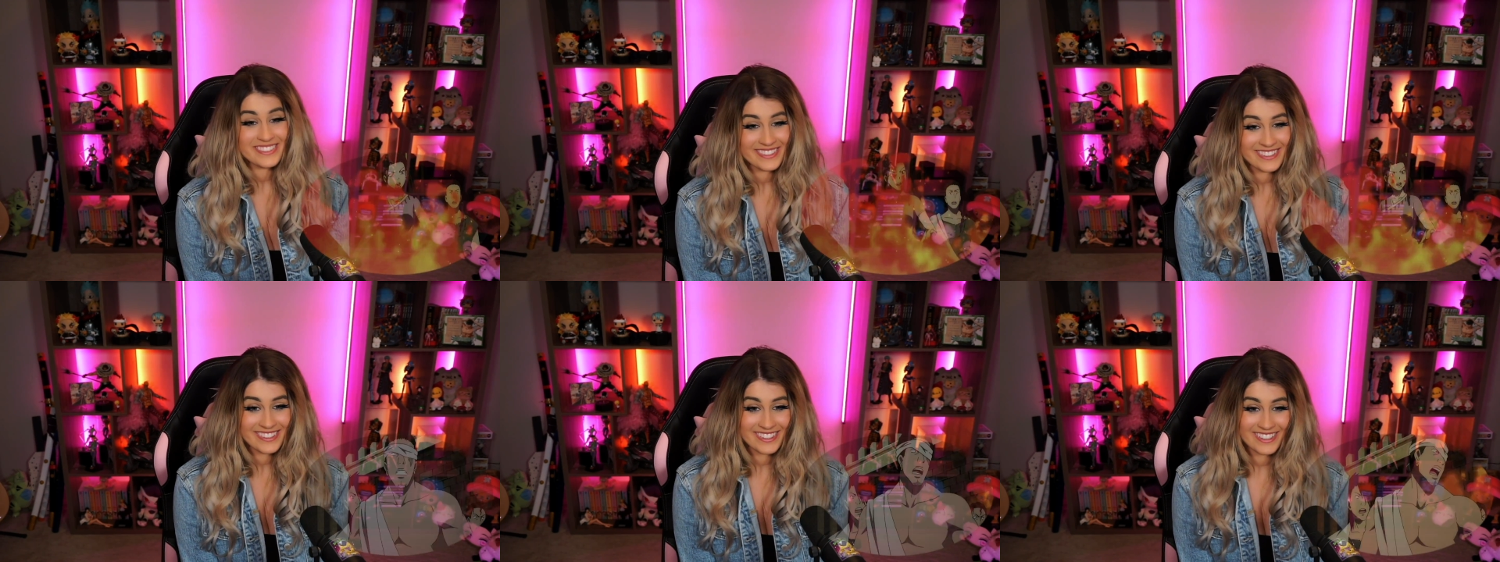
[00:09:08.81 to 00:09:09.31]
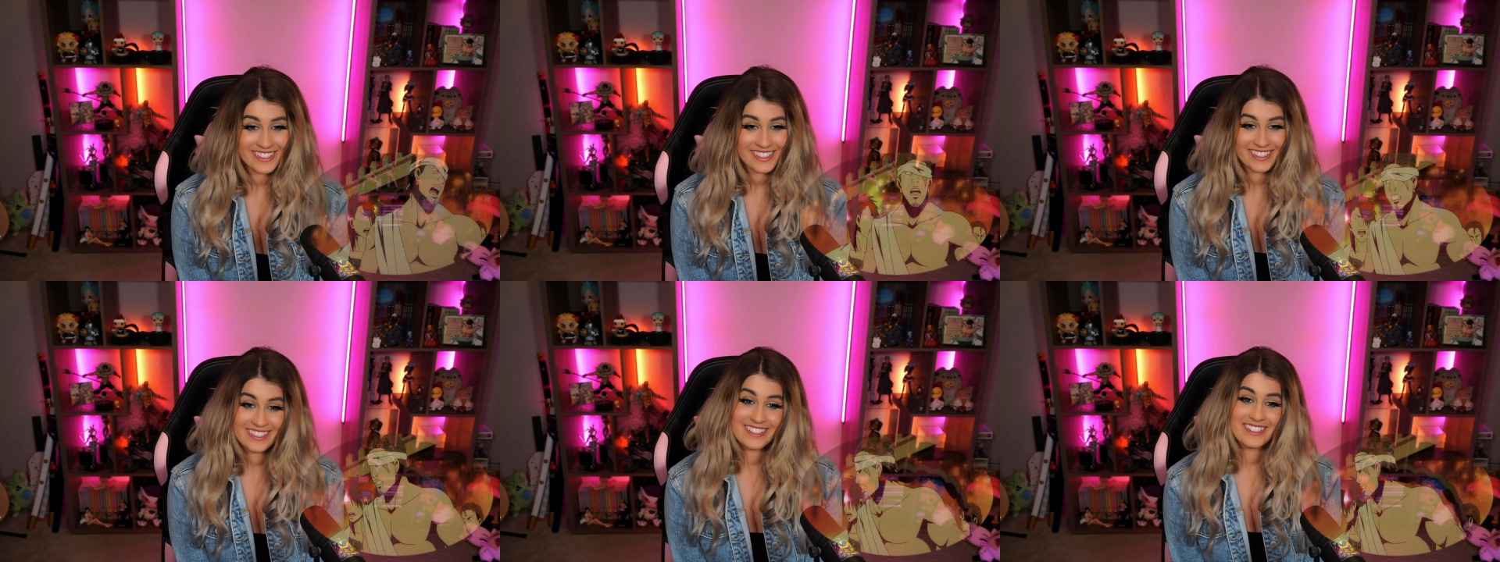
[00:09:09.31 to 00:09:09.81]

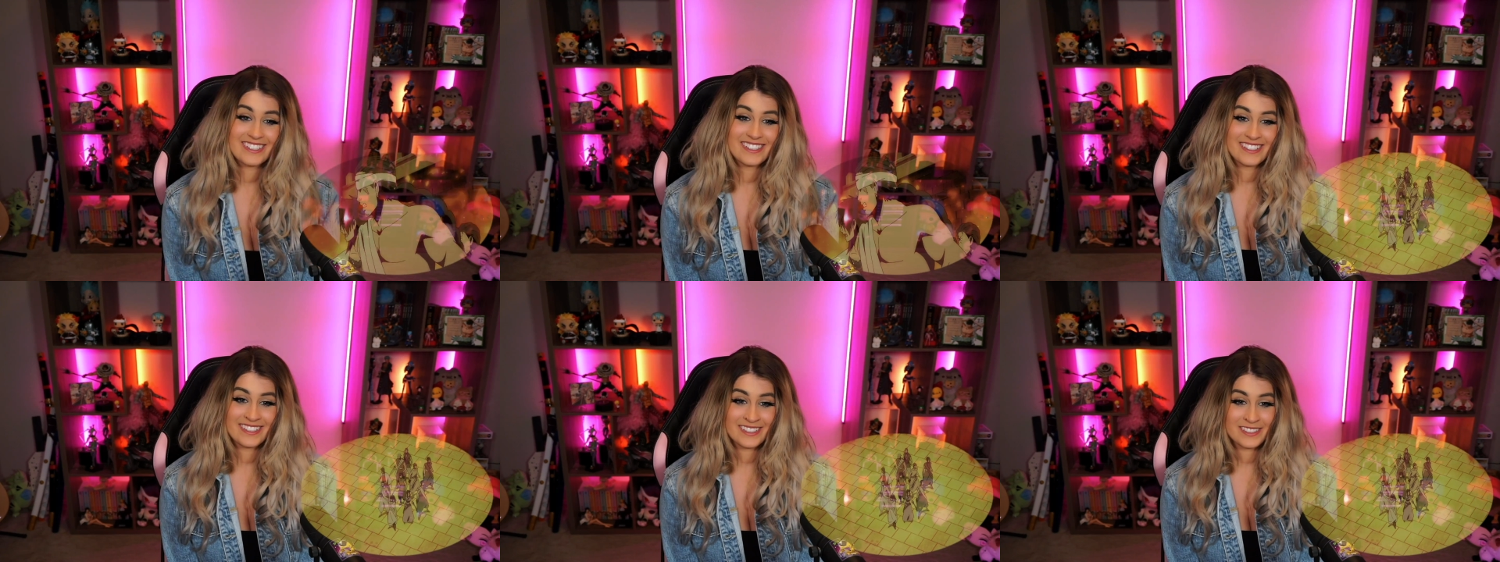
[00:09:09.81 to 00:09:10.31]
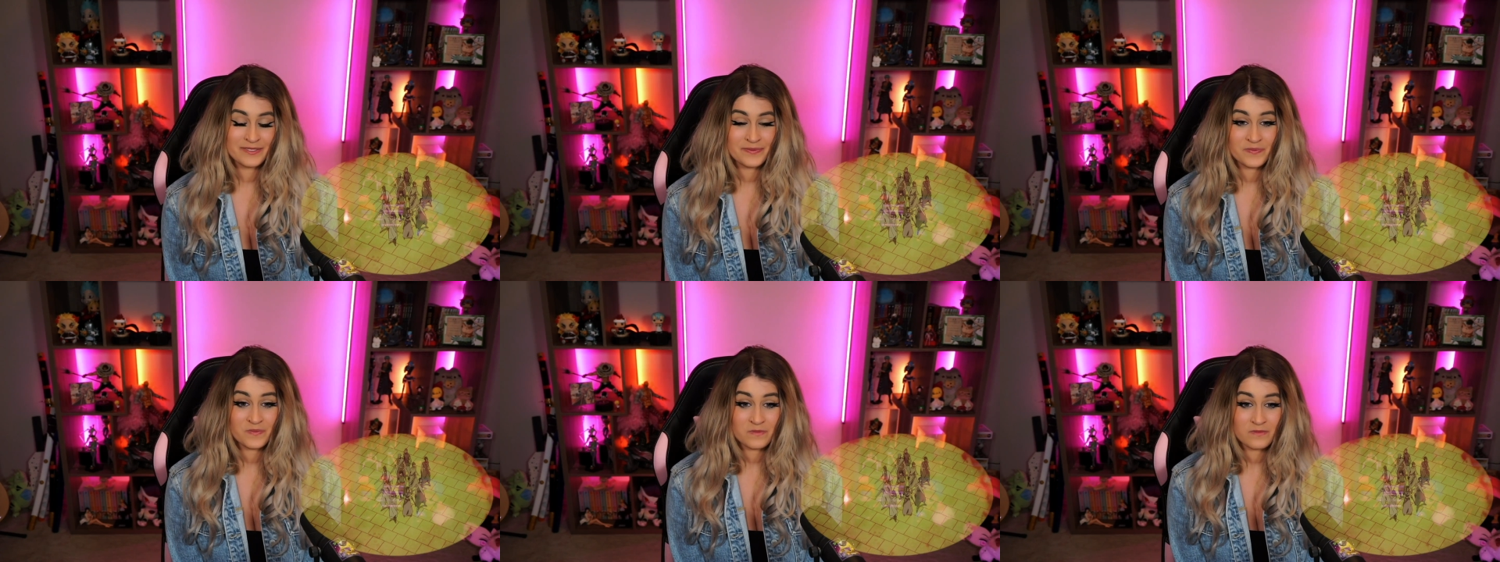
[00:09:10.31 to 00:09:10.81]

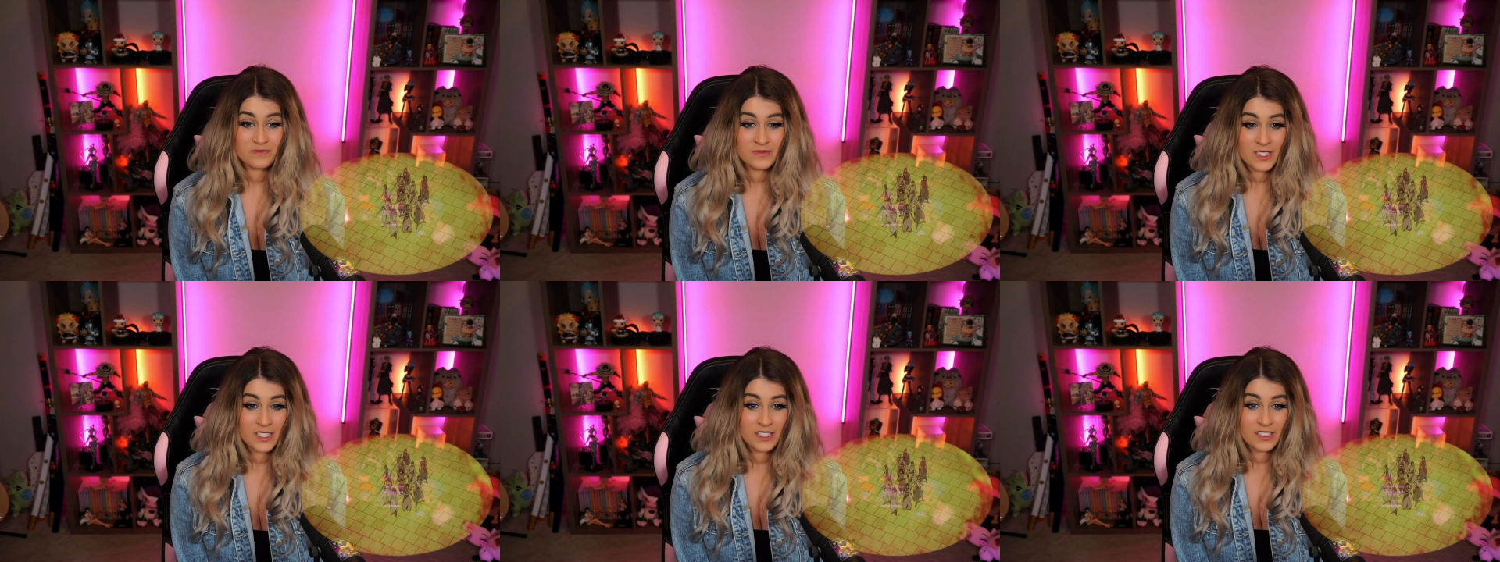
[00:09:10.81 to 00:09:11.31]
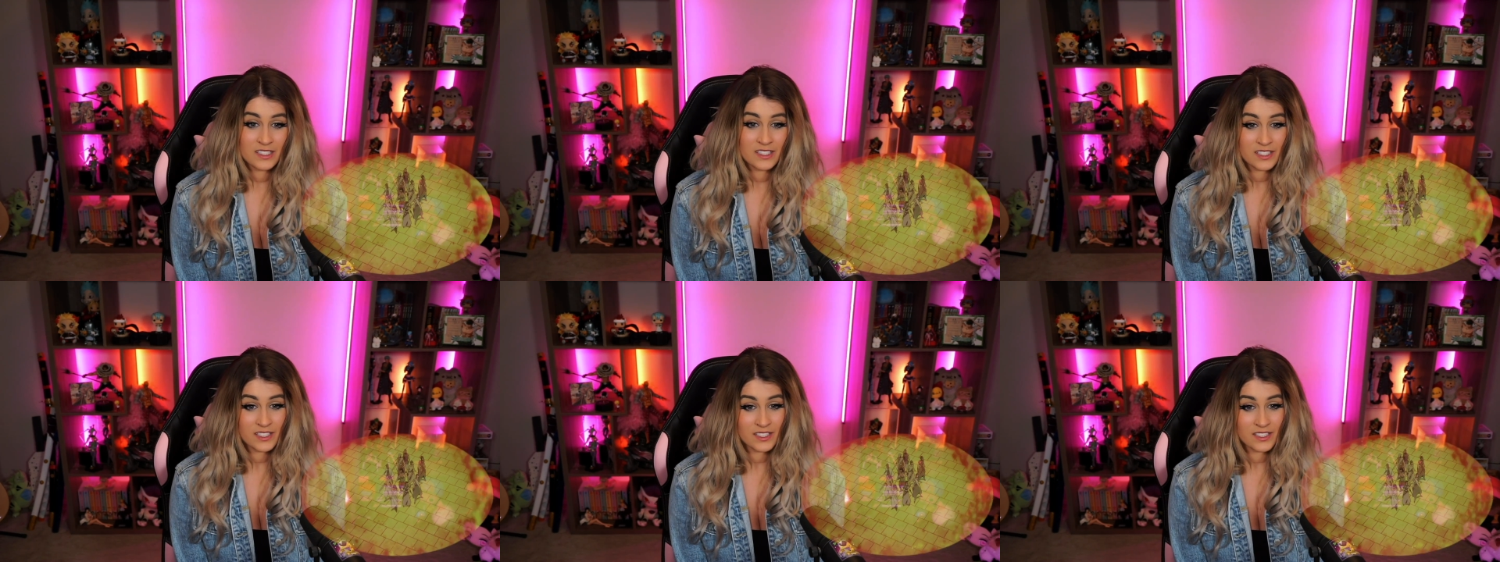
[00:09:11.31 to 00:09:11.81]

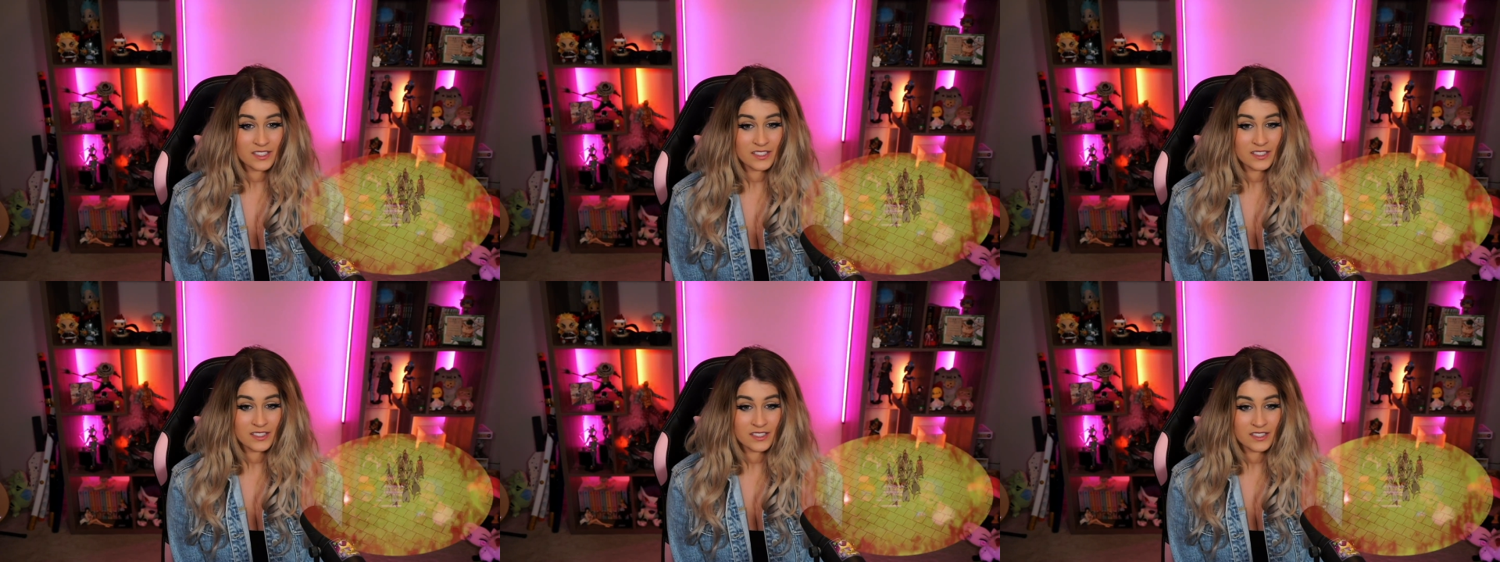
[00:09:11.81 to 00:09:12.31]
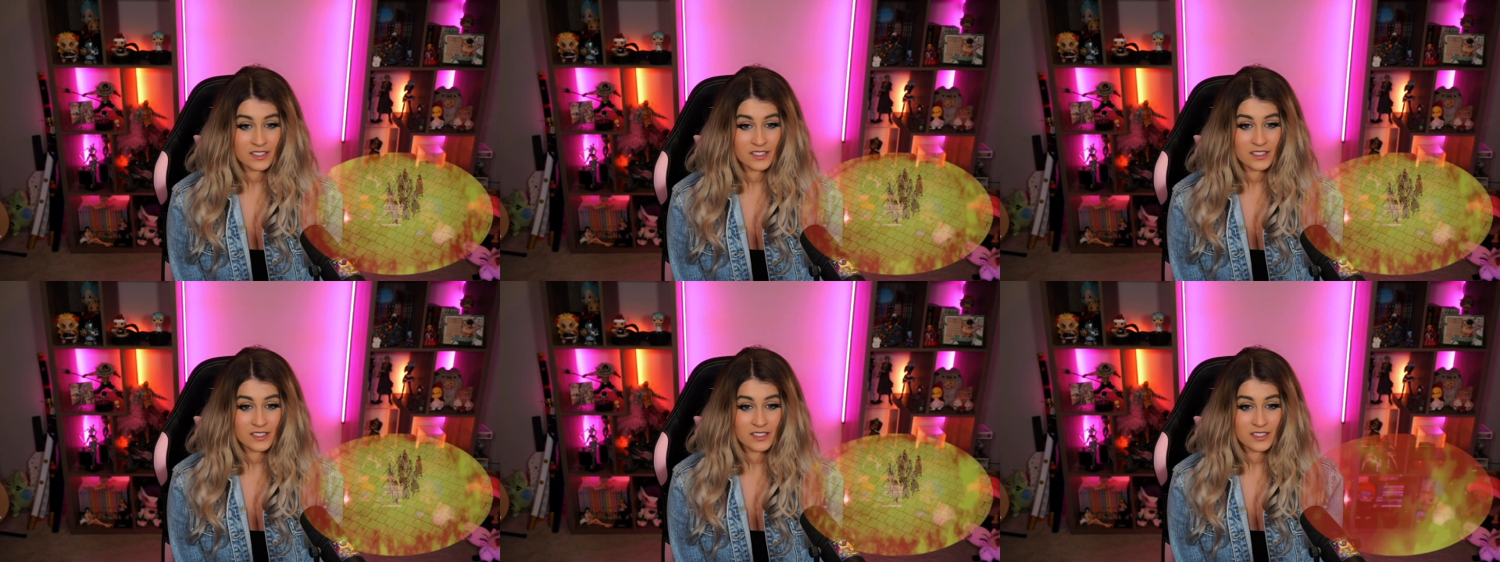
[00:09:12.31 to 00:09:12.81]

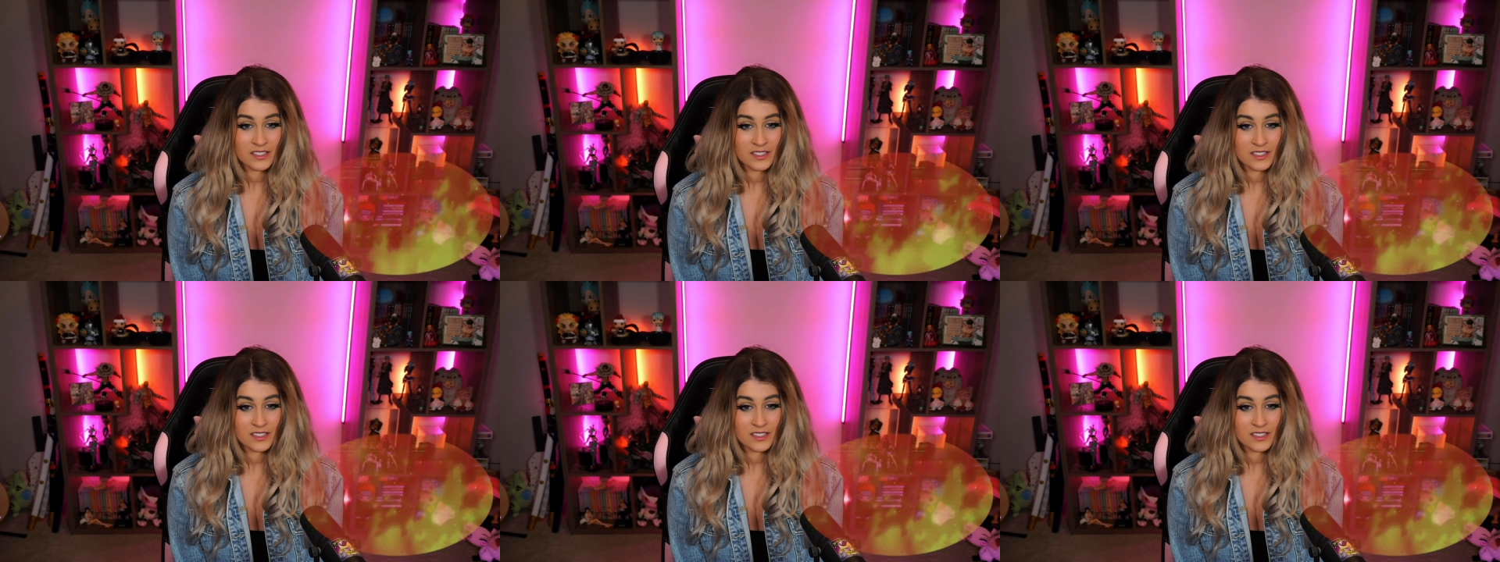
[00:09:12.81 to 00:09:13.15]
(silence)